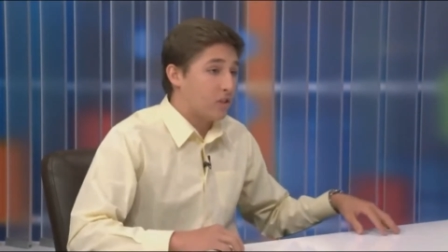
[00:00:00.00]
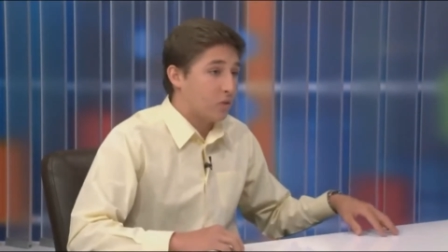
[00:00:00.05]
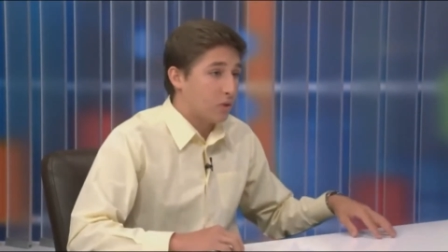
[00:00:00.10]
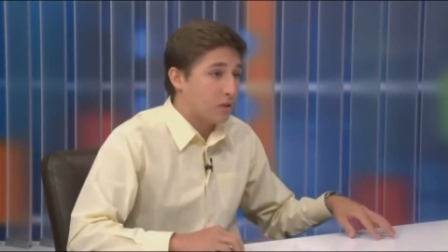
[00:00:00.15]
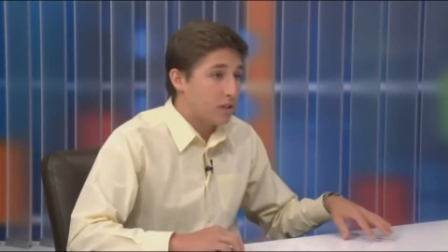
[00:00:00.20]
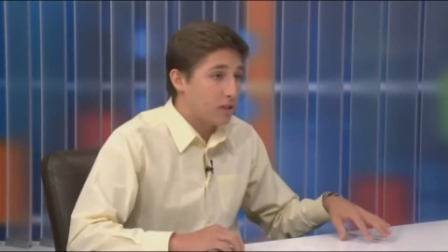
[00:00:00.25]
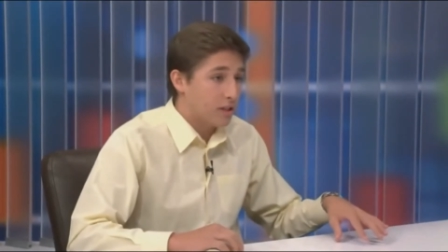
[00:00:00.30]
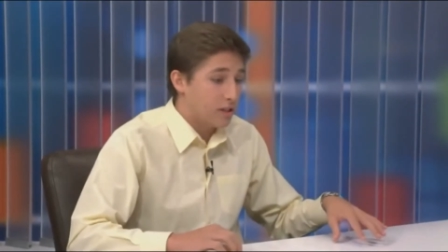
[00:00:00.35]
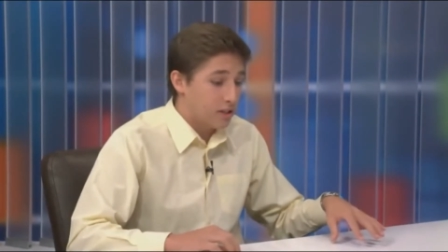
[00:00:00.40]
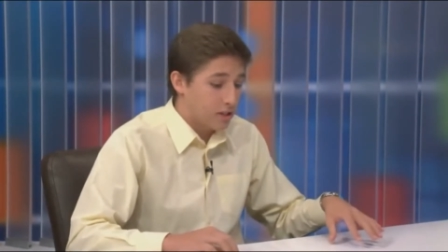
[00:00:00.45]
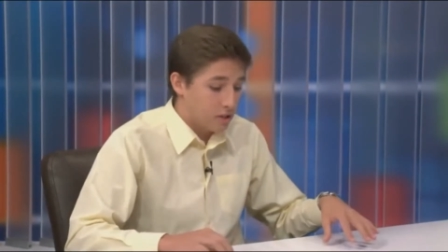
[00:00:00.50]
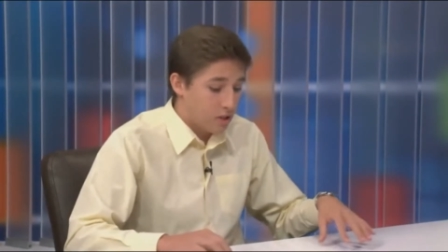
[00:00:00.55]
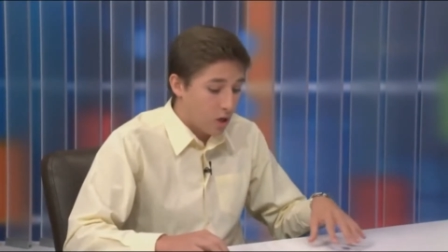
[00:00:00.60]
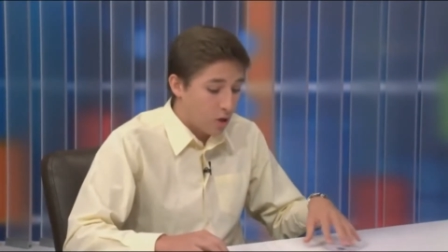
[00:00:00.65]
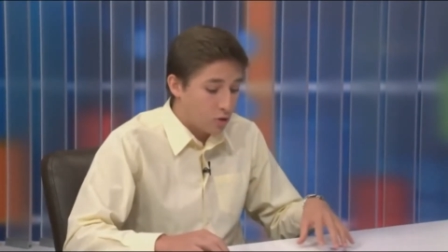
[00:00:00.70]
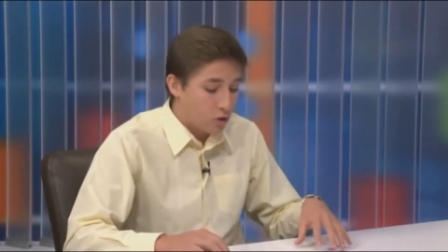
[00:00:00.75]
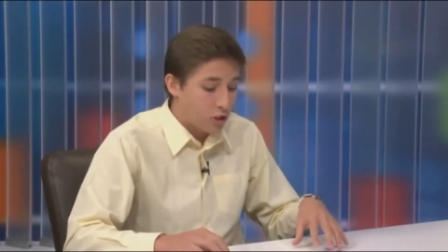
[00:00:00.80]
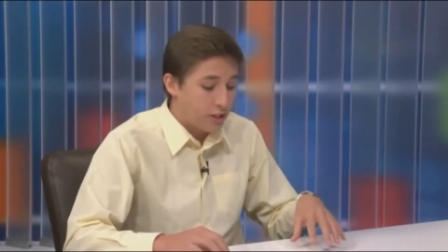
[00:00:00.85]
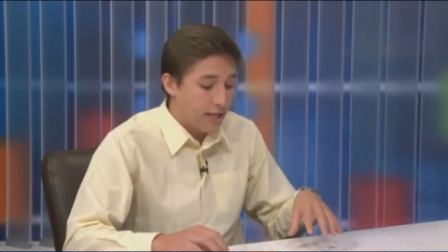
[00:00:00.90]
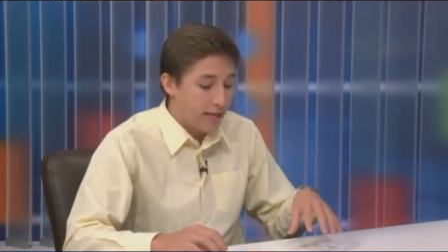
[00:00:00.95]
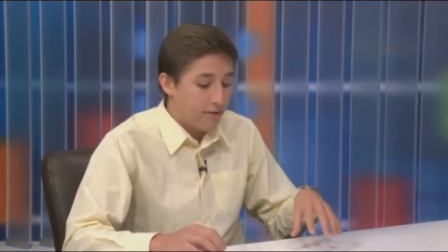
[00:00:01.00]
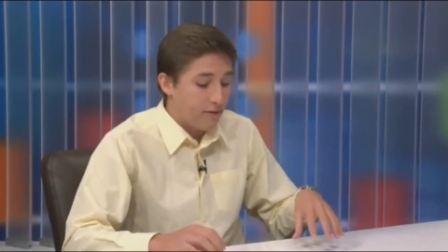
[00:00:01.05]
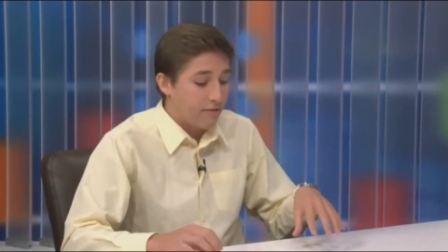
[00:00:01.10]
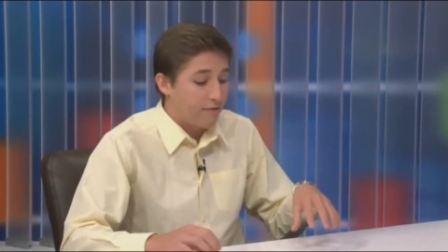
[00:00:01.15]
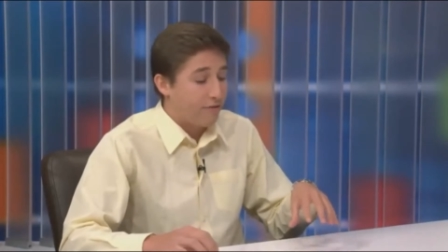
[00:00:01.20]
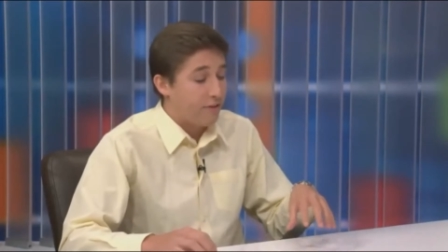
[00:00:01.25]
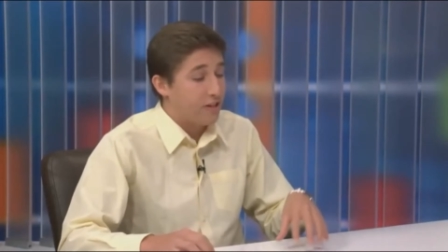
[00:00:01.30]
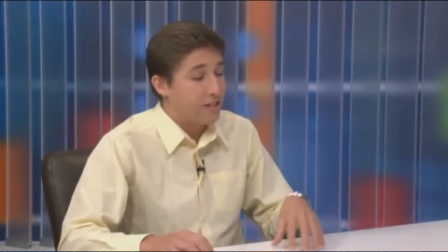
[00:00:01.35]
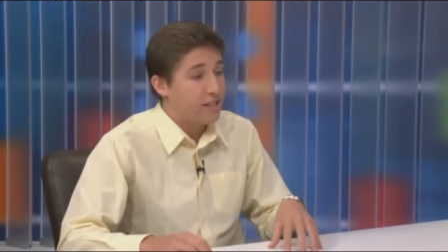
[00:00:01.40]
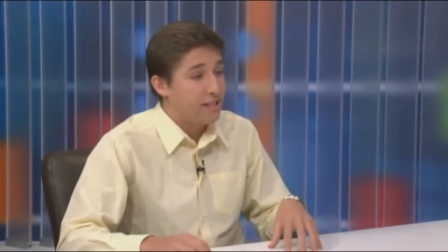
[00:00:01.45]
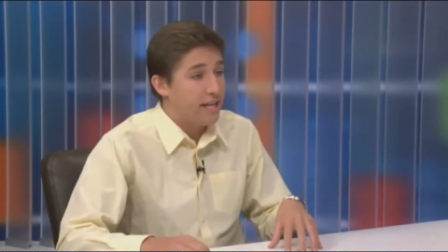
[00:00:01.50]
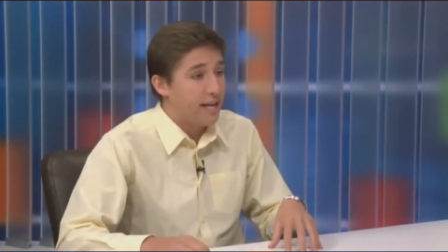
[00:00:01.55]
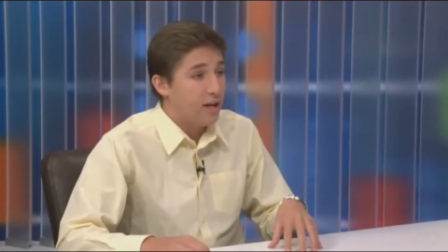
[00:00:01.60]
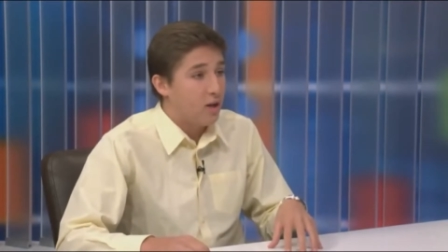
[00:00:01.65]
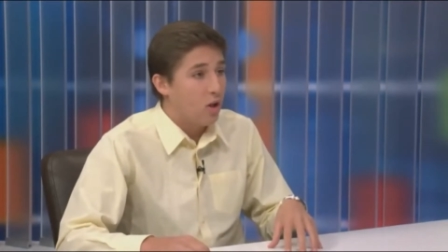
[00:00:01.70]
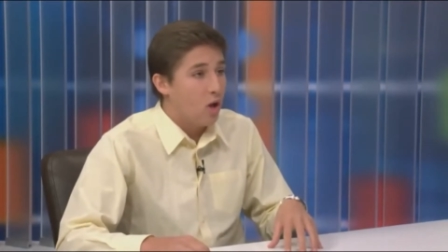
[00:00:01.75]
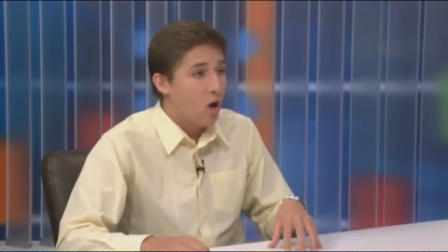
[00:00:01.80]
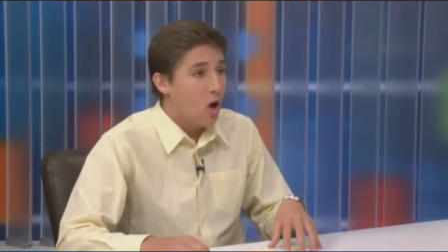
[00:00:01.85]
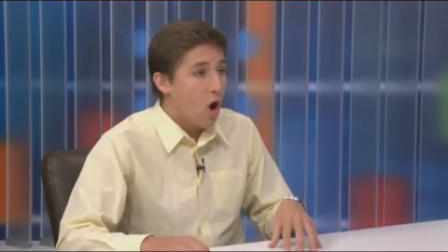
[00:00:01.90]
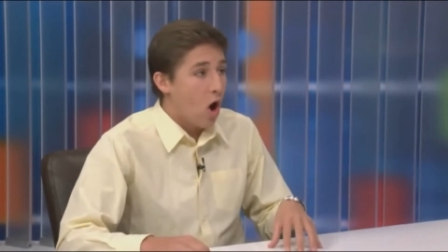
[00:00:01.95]
Grizzlies coach David
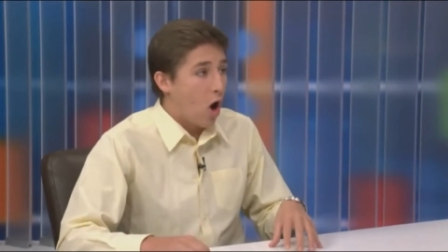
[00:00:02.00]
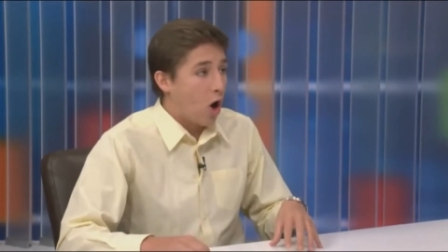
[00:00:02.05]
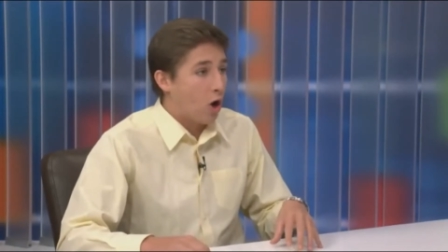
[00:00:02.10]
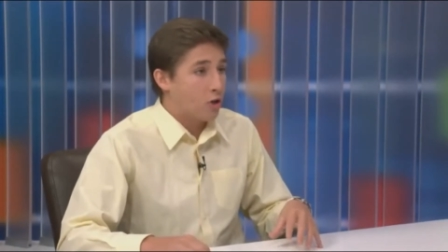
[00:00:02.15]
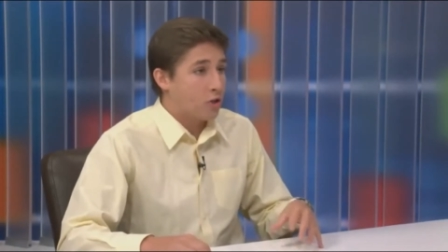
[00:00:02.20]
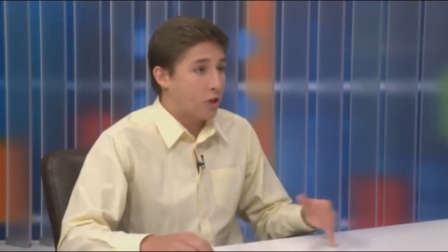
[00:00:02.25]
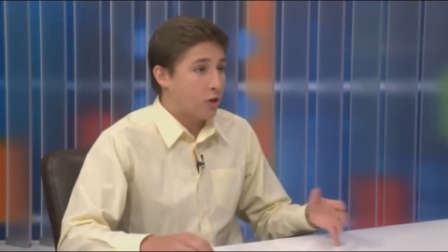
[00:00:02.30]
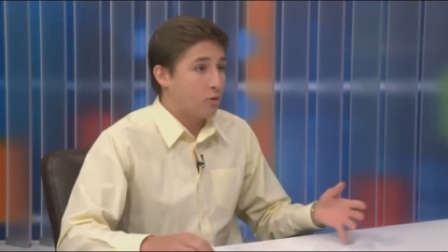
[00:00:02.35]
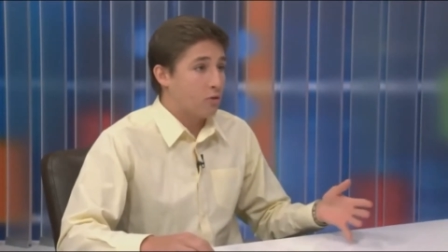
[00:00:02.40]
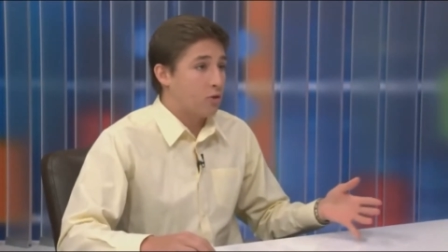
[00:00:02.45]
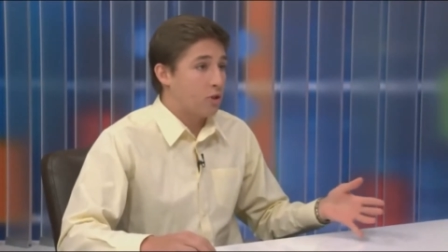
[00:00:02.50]
Fisdale, oh, also yeah.